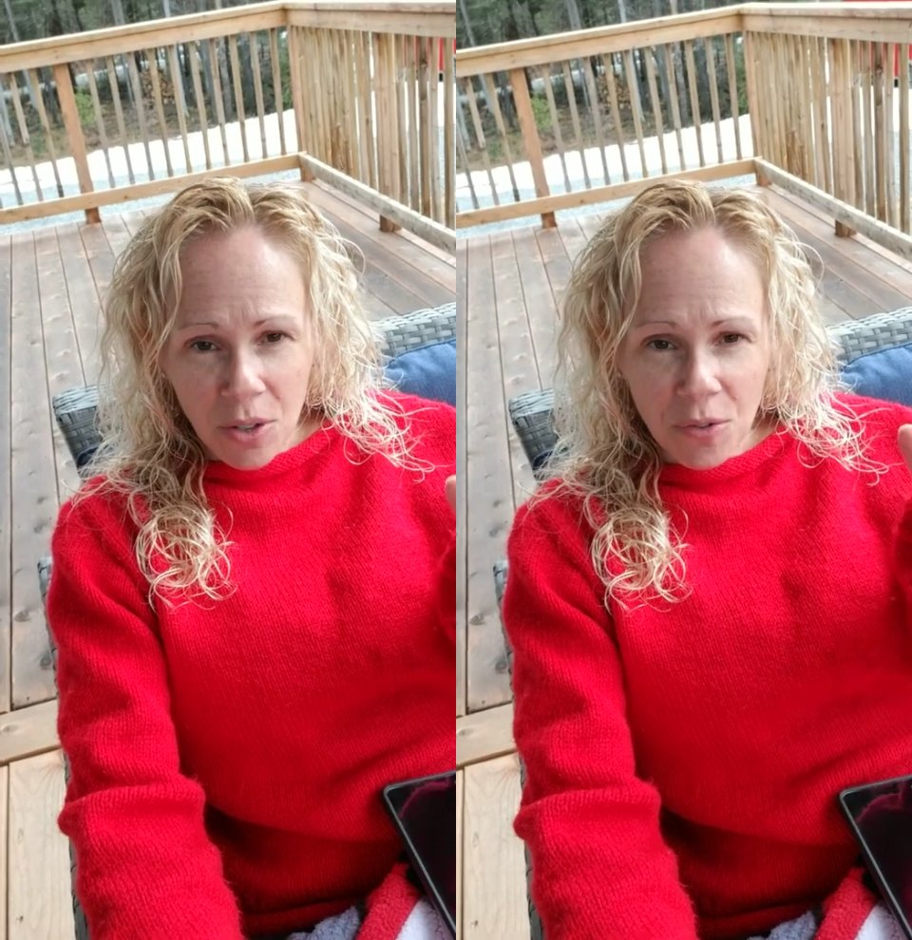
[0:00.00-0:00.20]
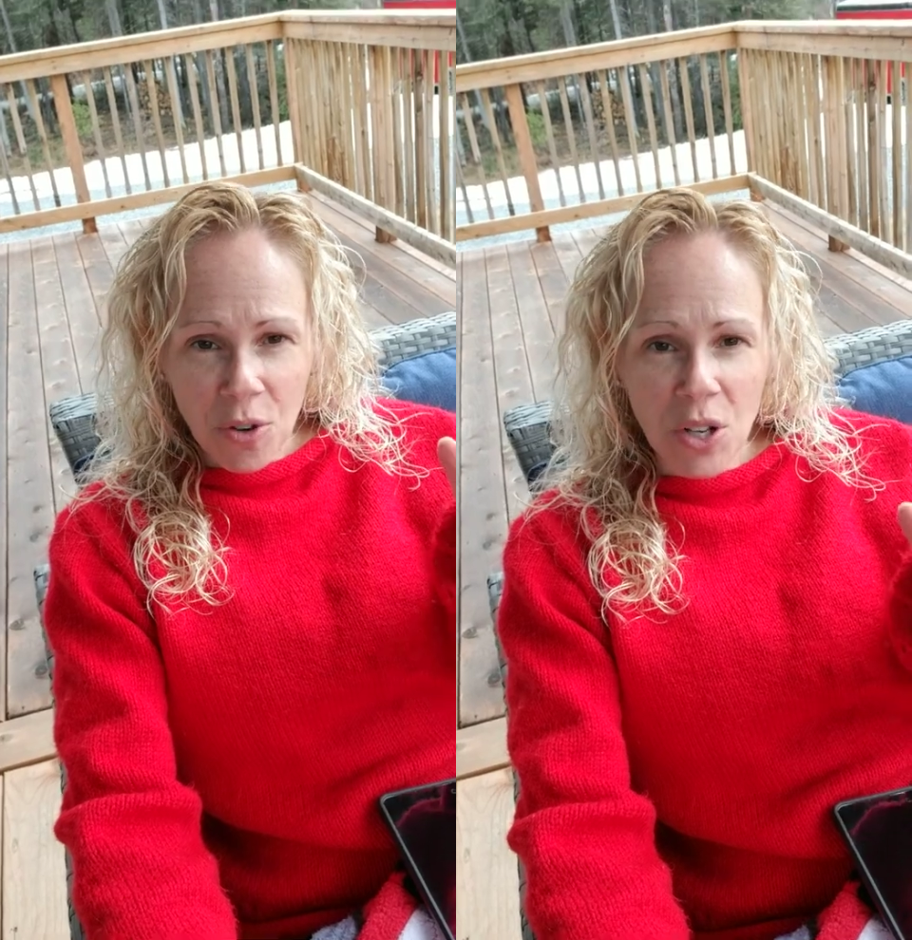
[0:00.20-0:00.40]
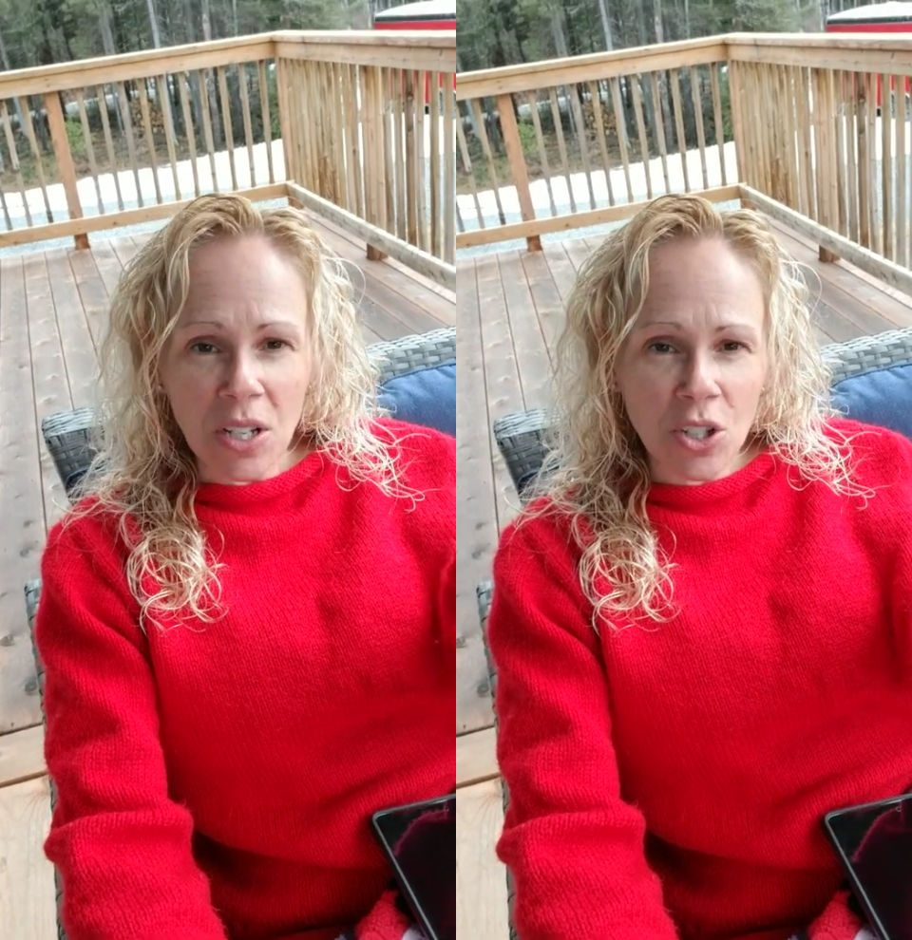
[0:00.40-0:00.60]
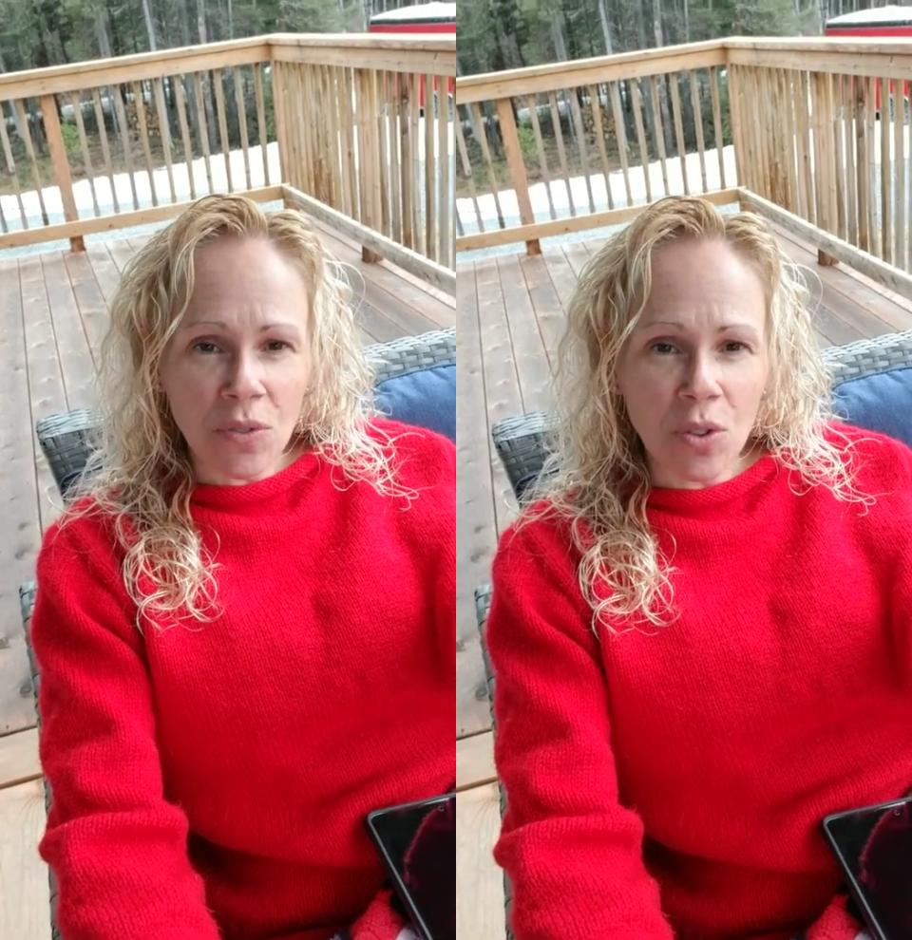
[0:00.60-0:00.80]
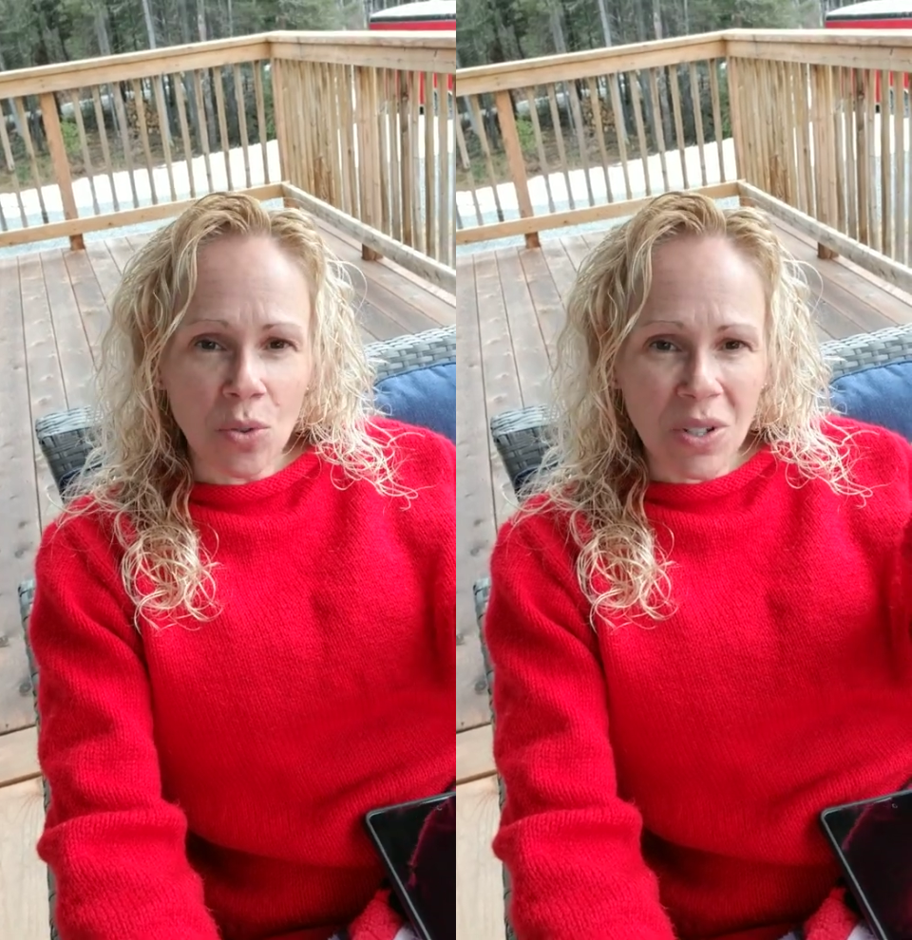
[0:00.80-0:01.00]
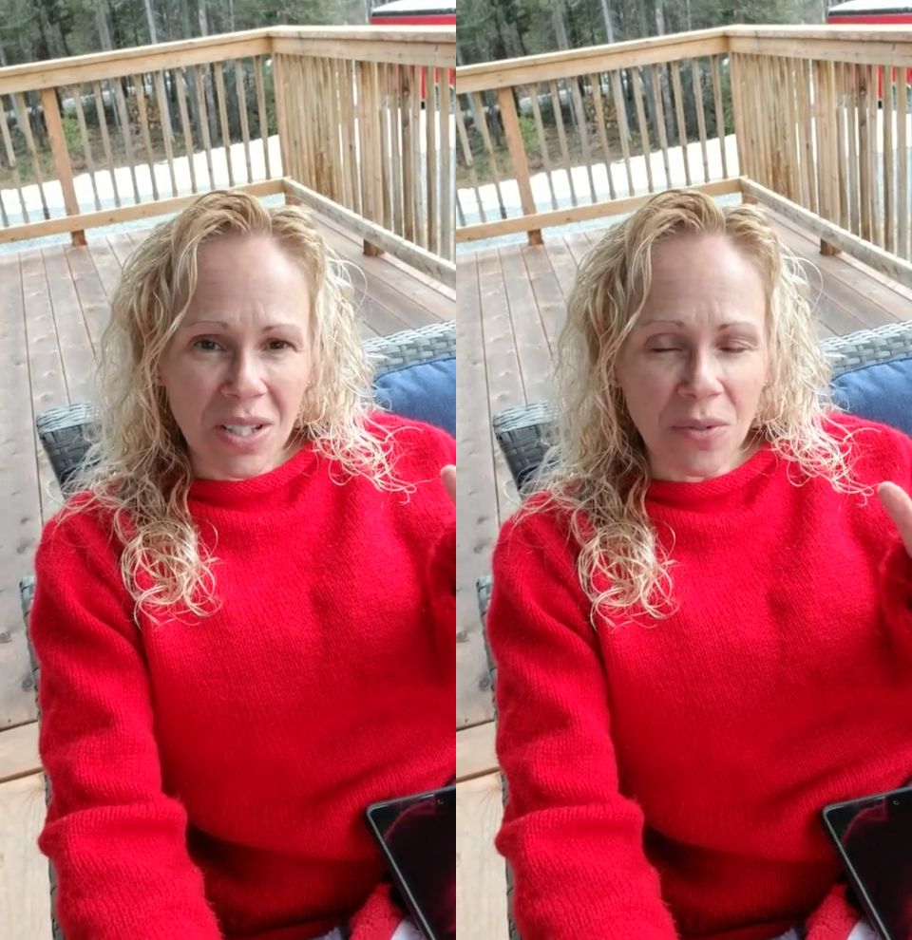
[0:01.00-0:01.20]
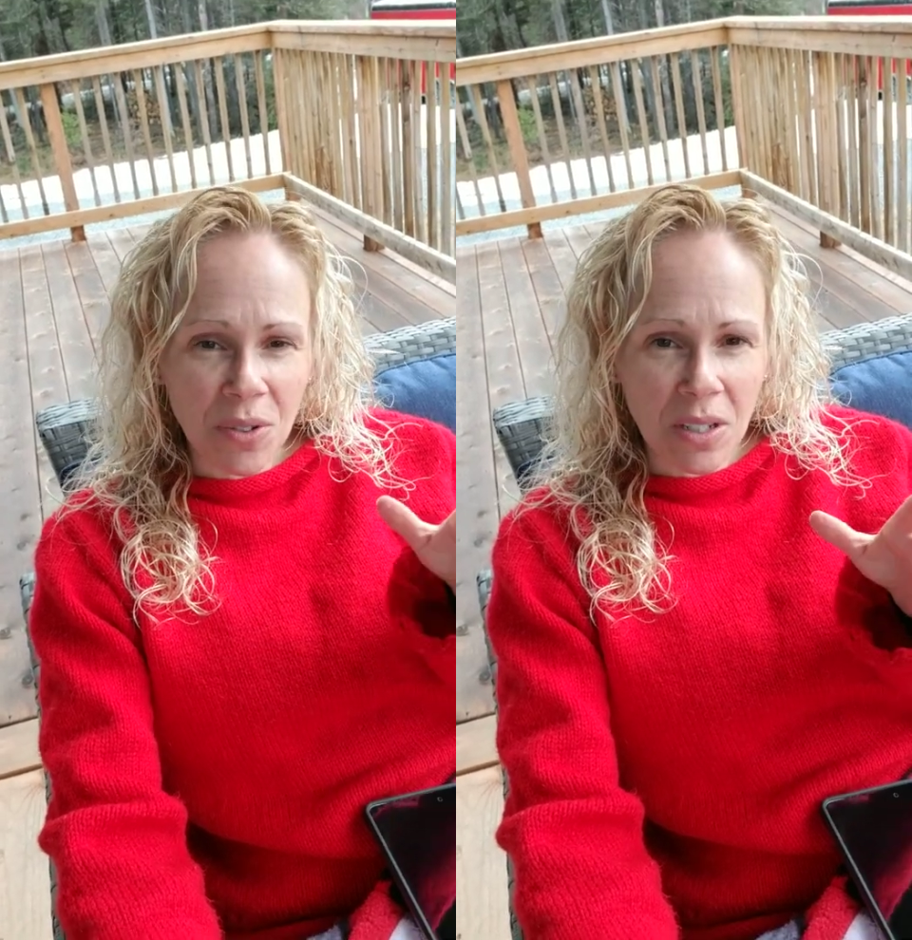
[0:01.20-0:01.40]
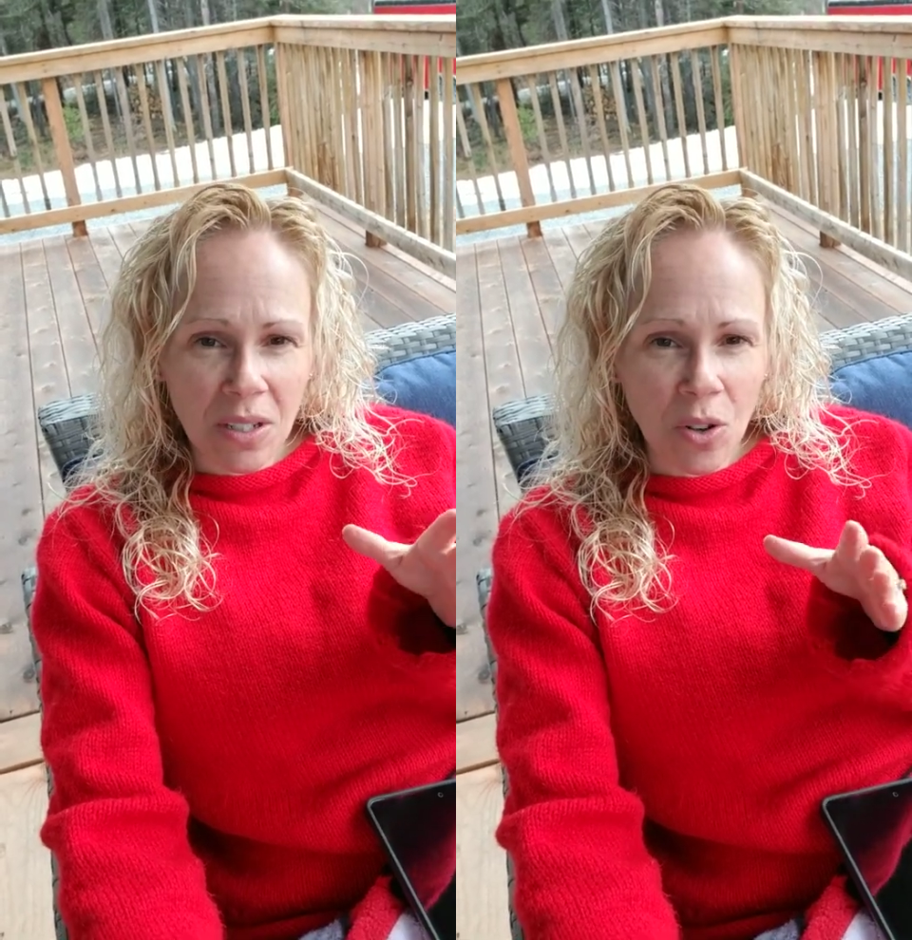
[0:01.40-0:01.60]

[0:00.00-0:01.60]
for each of those different.